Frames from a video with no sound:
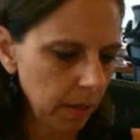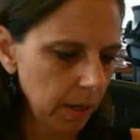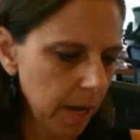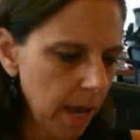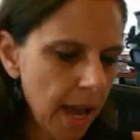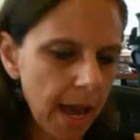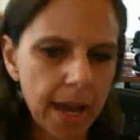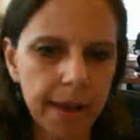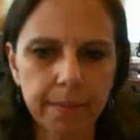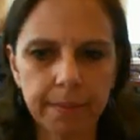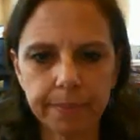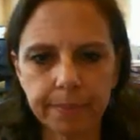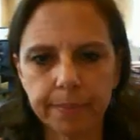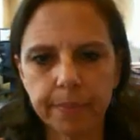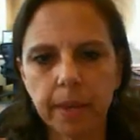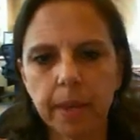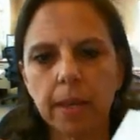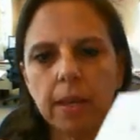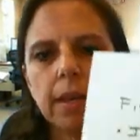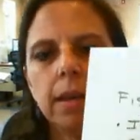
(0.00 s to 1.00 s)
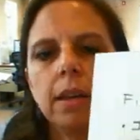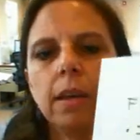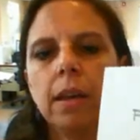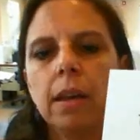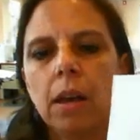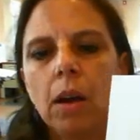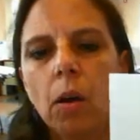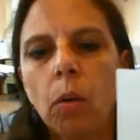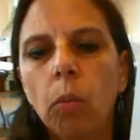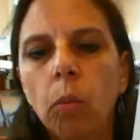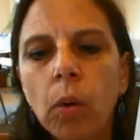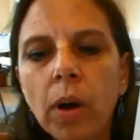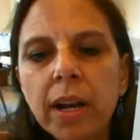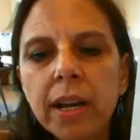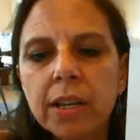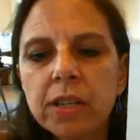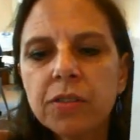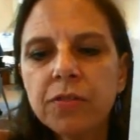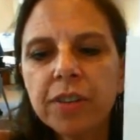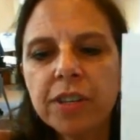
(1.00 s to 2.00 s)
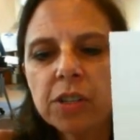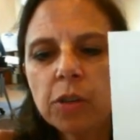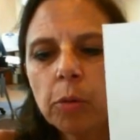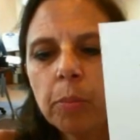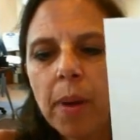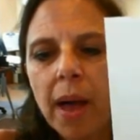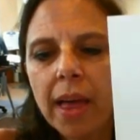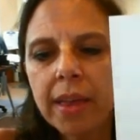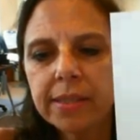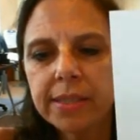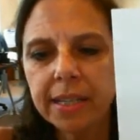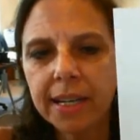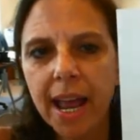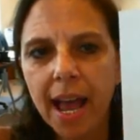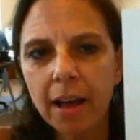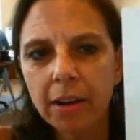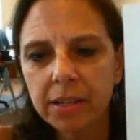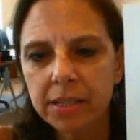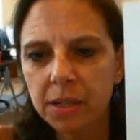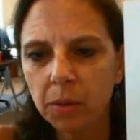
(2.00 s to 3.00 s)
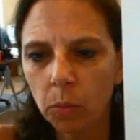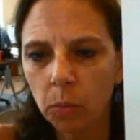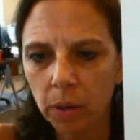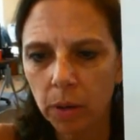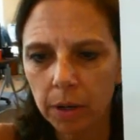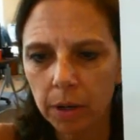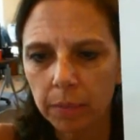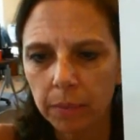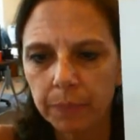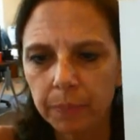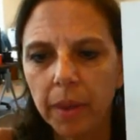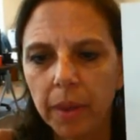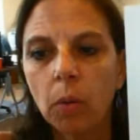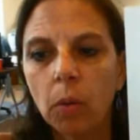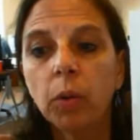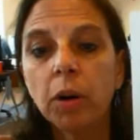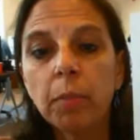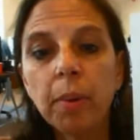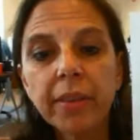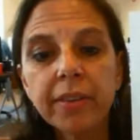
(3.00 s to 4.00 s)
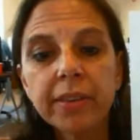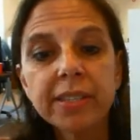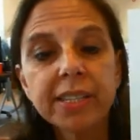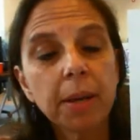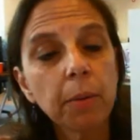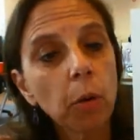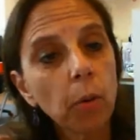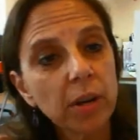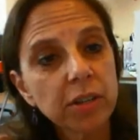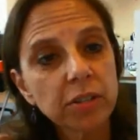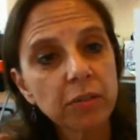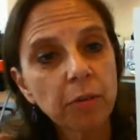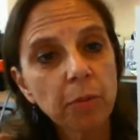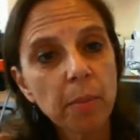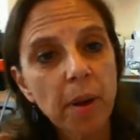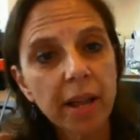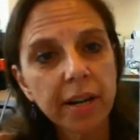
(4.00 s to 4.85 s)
Okay. What is fiscal policy and how does it work? What about the same question for